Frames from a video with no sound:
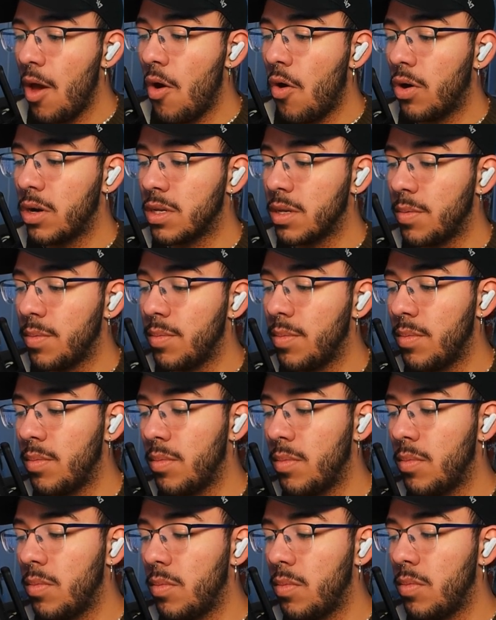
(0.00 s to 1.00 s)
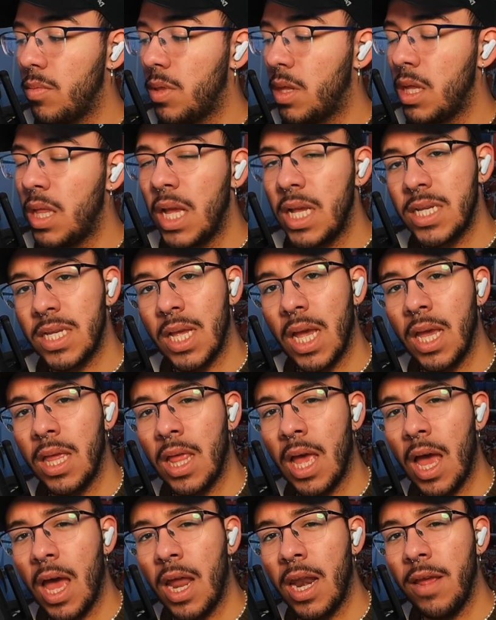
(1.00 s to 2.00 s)
or some. Did they say
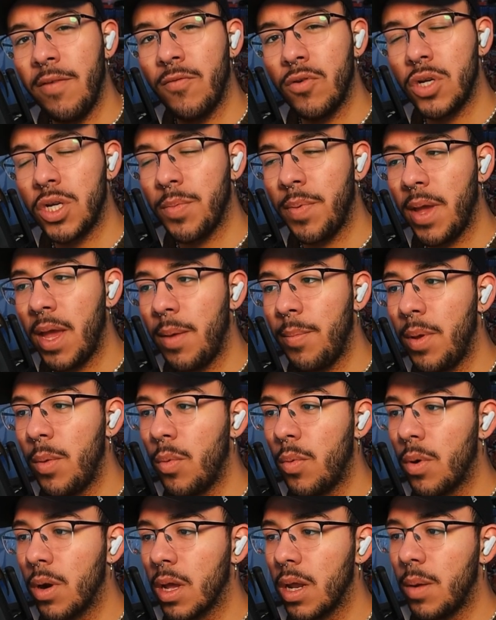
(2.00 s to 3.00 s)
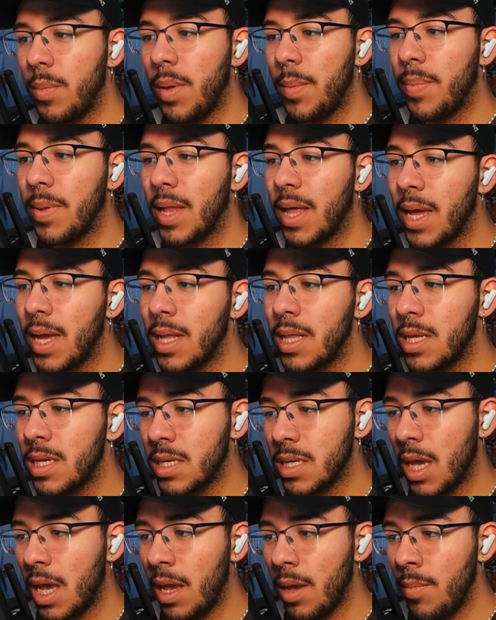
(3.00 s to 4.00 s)
that at Evo Japan people were going to be playing
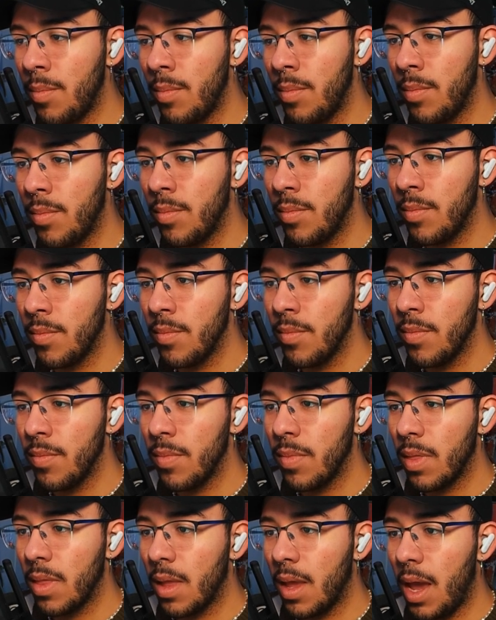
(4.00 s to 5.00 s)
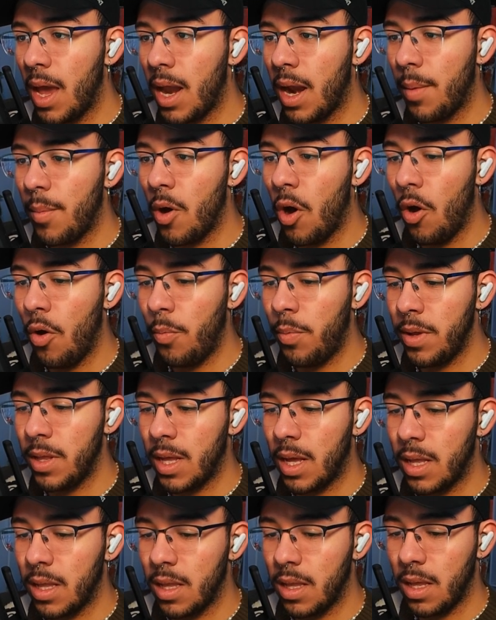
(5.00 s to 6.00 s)
this game? And I'm hoping
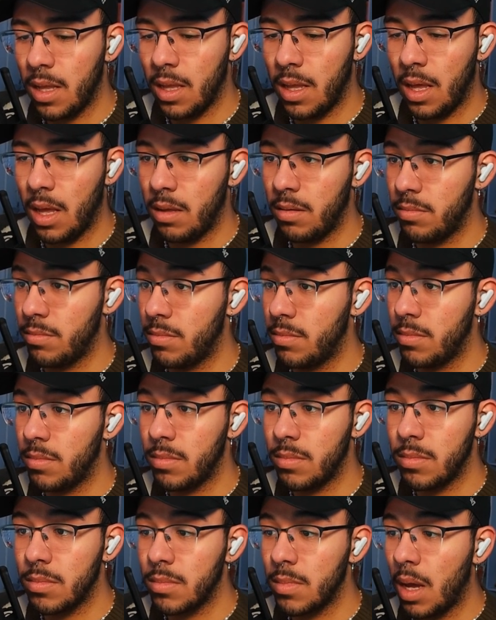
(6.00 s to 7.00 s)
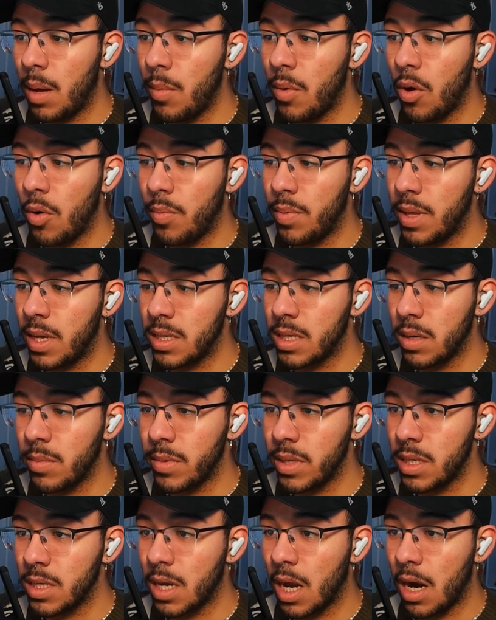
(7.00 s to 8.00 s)
that I'm hoping that some
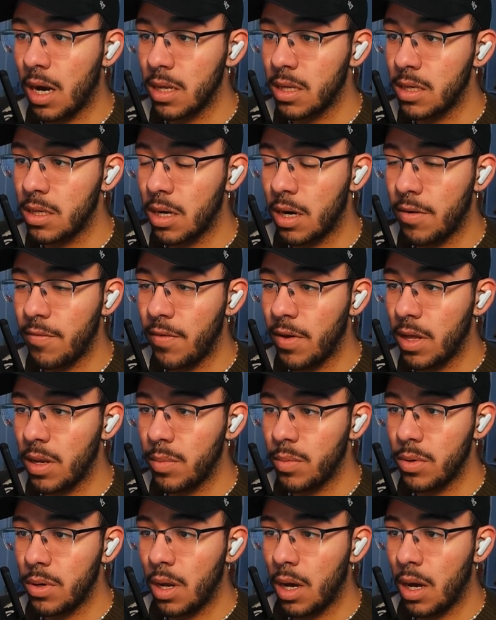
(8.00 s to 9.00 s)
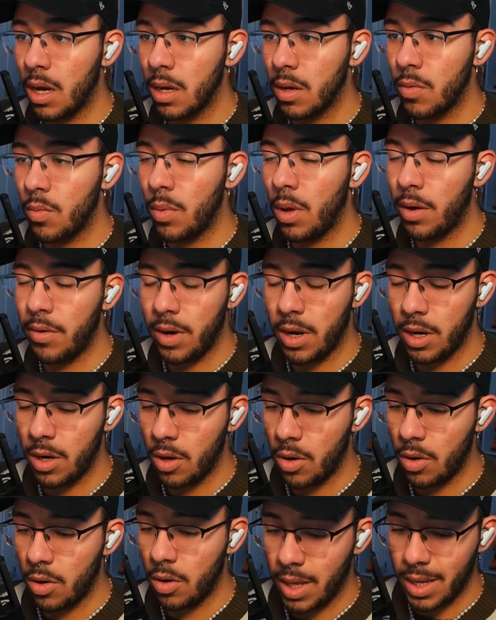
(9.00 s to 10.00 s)
of these characters are available, dog. We already
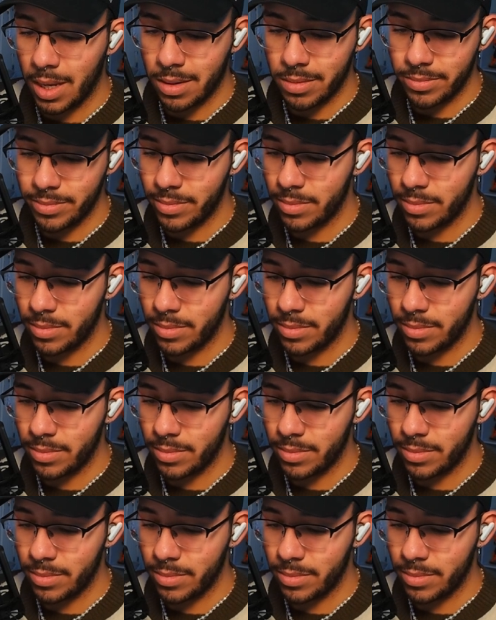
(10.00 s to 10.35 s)
know like